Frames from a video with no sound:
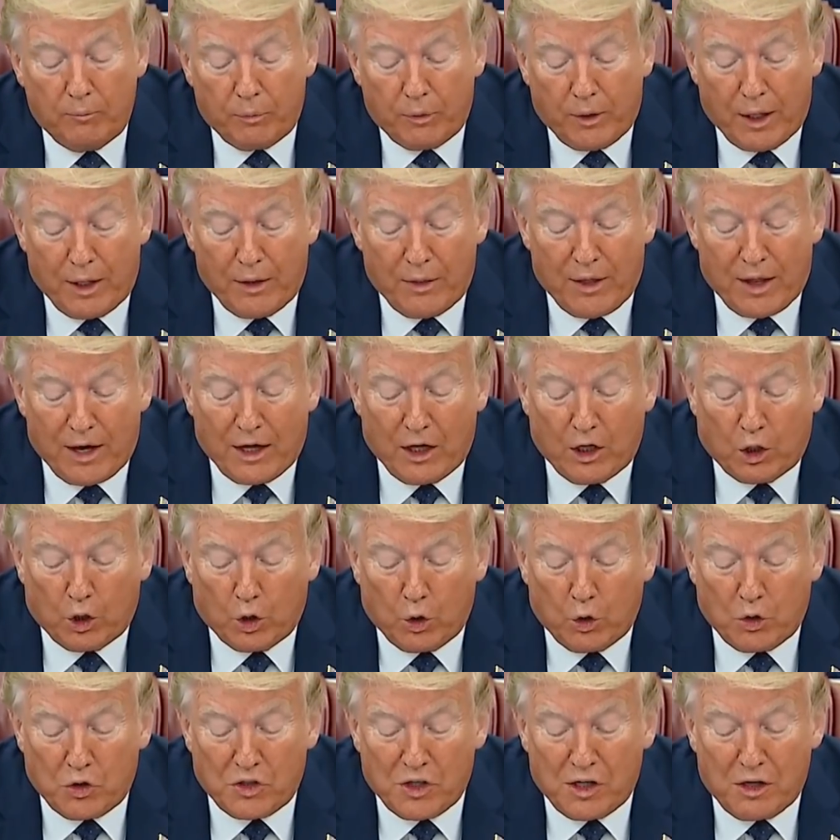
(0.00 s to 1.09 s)
and that
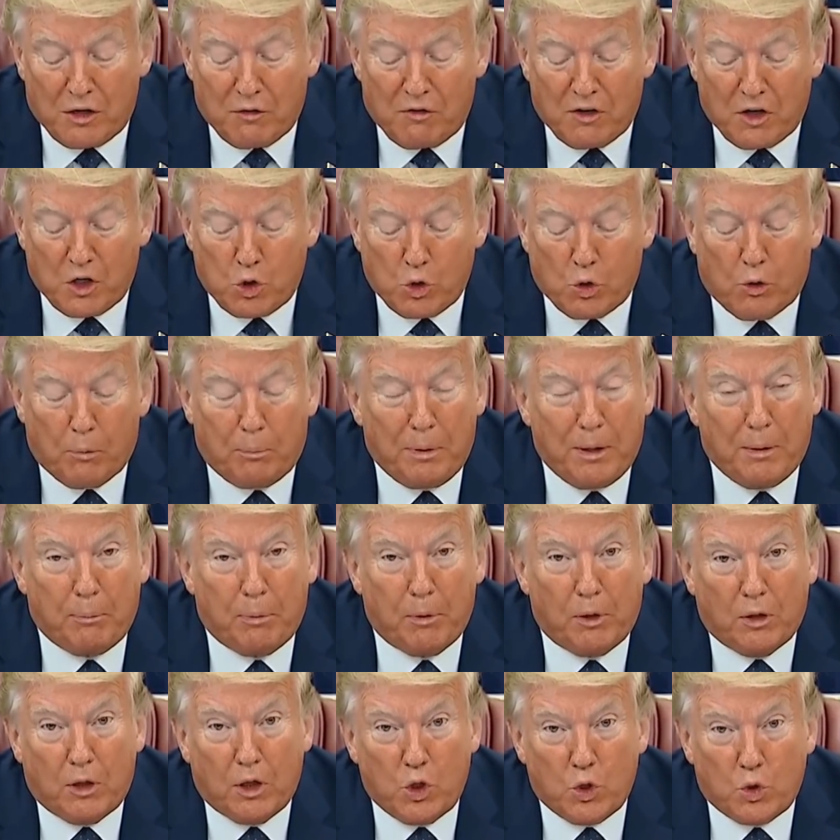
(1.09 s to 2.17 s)
includes individual
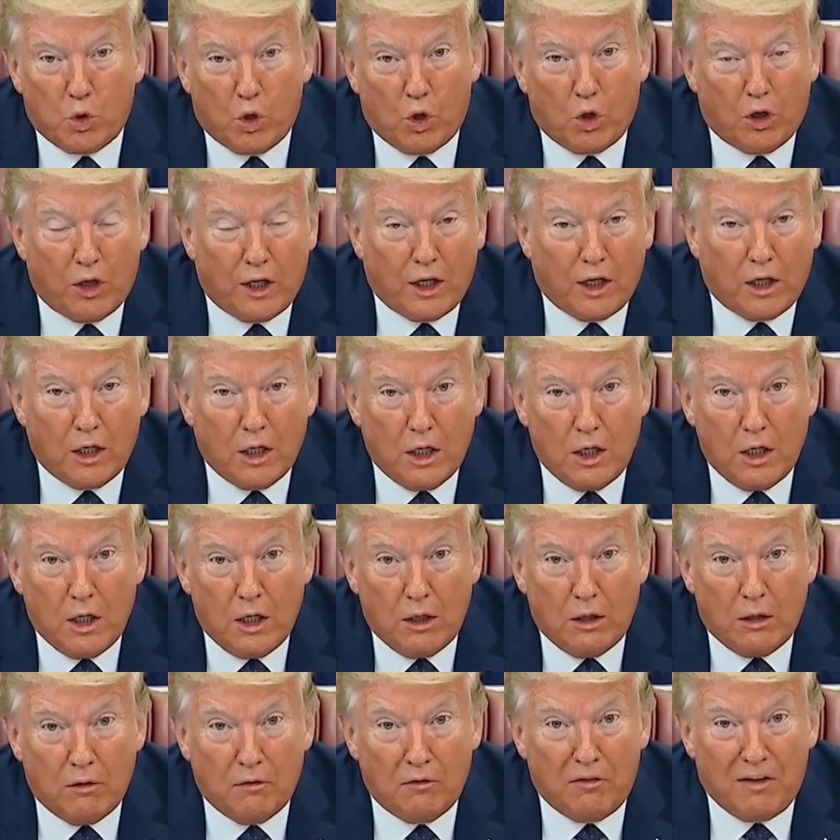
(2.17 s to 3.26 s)
people controlling
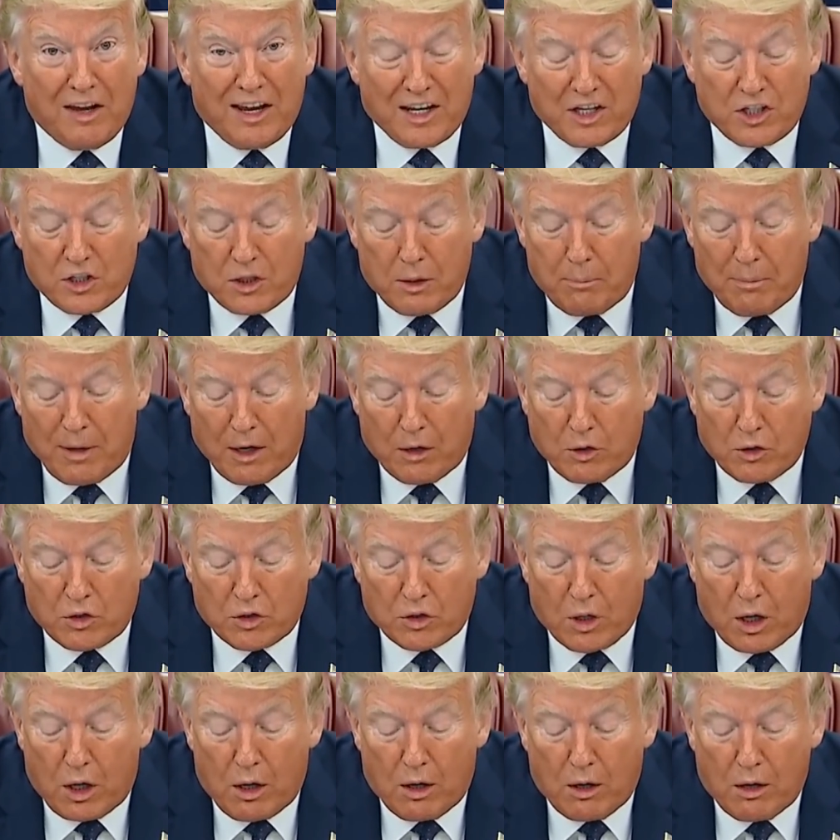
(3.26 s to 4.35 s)
vast
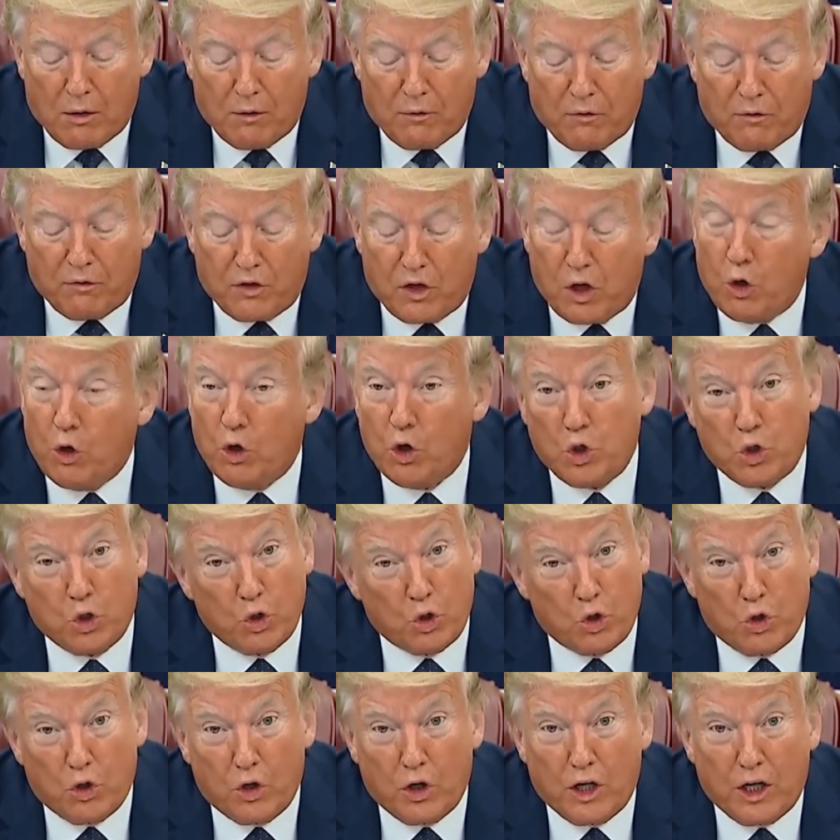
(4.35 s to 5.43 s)
amounts of
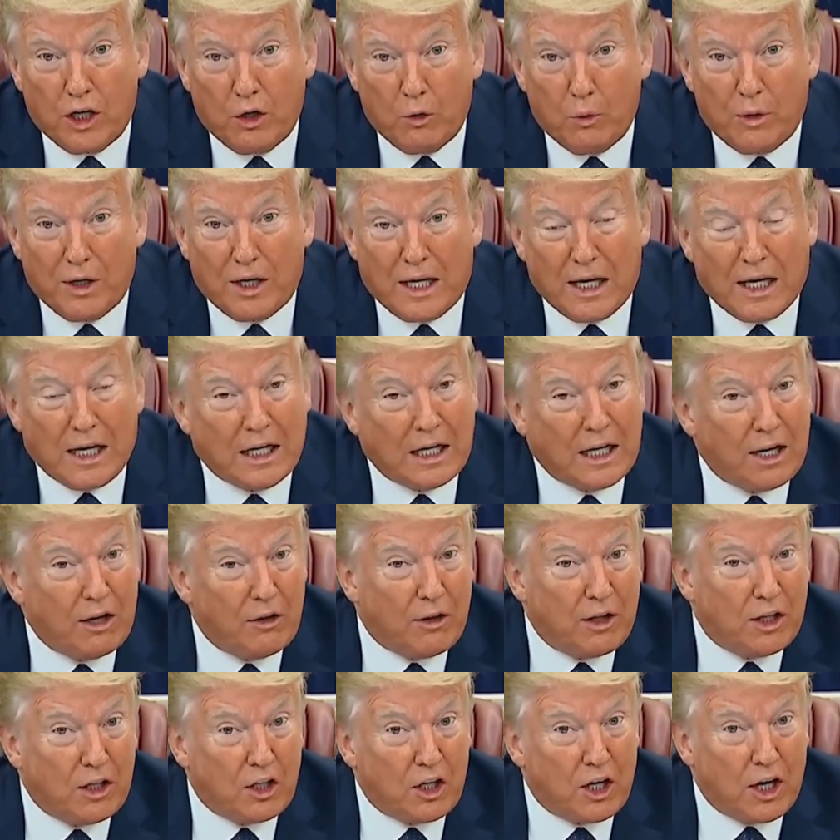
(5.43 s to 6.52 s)
territory, and we can't allow
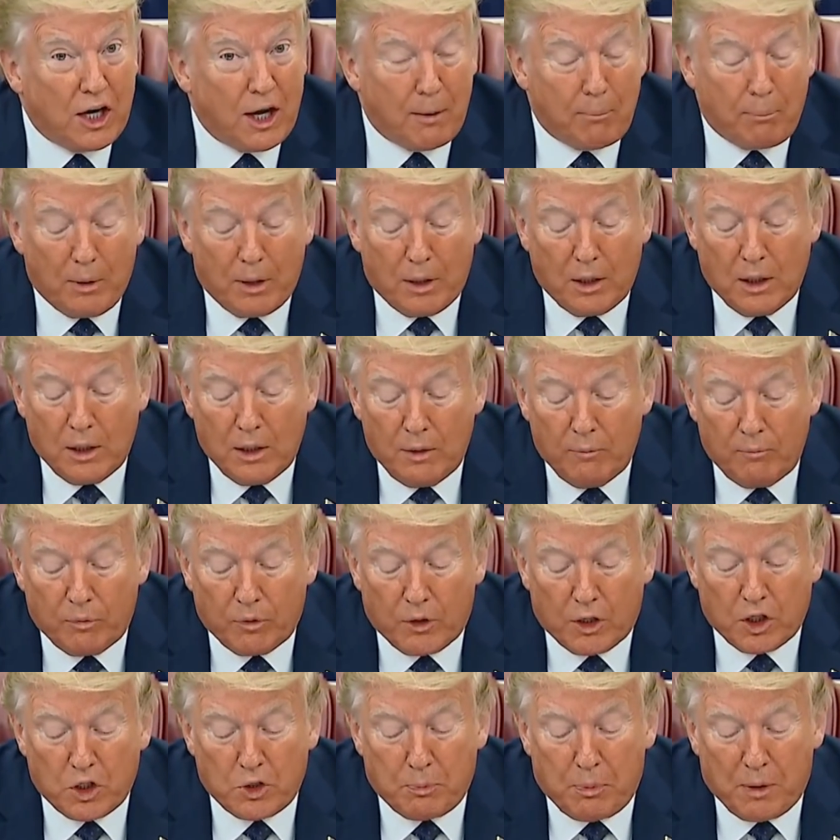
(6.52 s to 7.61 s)
that to happen,
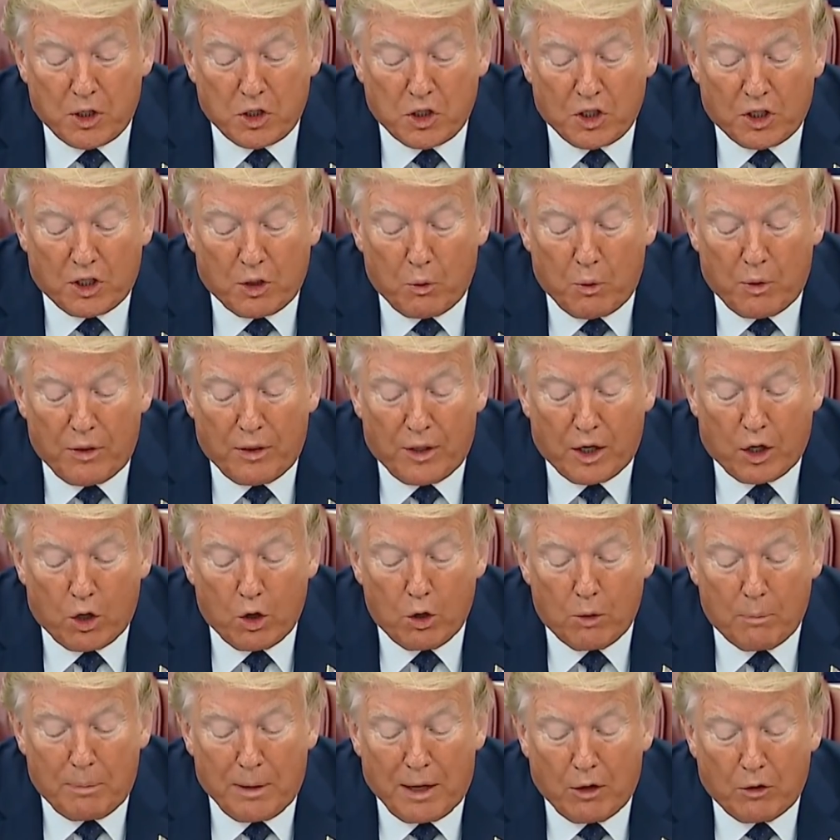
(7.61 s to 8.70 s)
especially when they
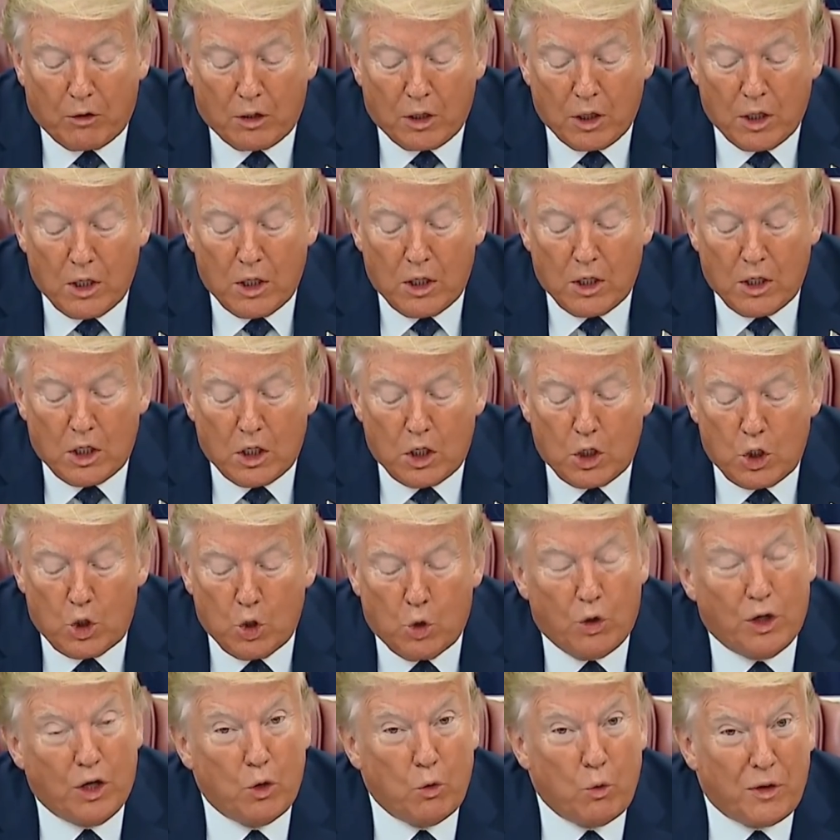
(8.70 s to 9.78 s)
go about
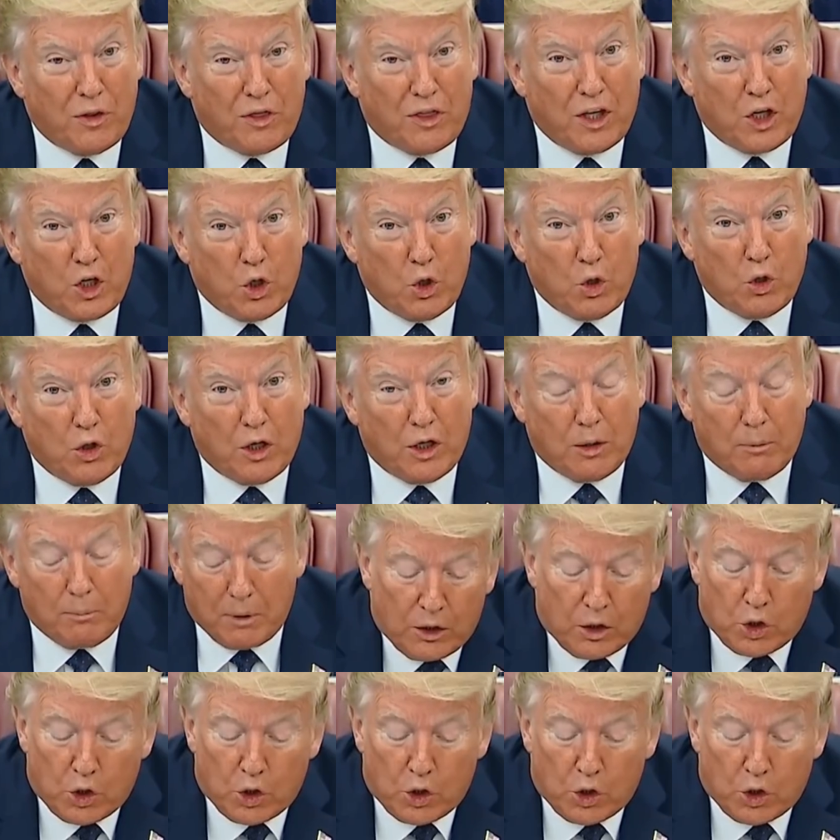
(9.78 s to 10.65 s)
doing what they're doing.